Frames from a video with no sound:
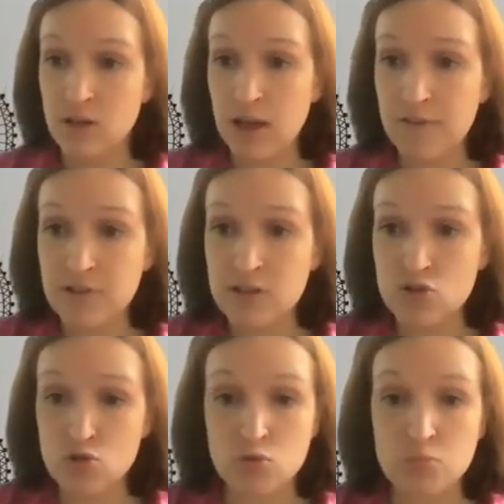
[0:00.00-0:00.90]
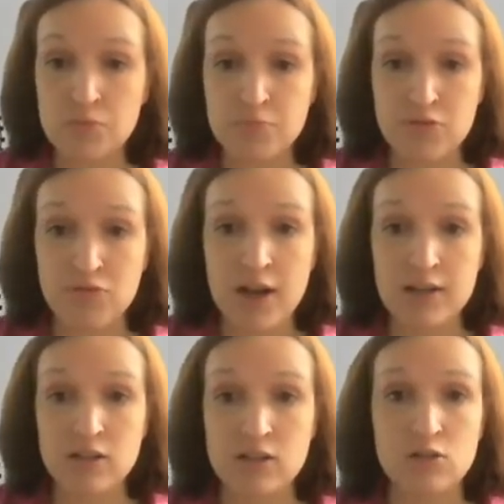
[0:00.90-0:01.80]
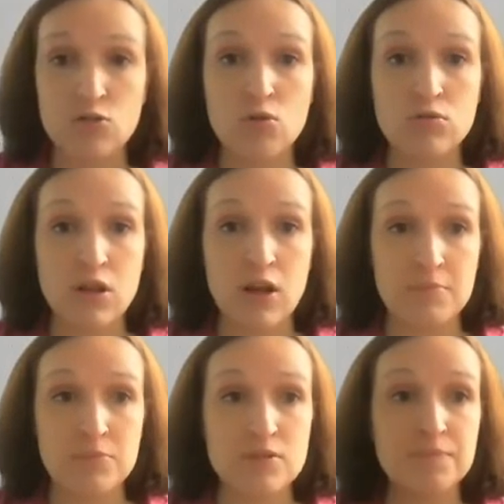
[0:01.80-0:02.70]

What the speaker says: Evidence should be provided at all times.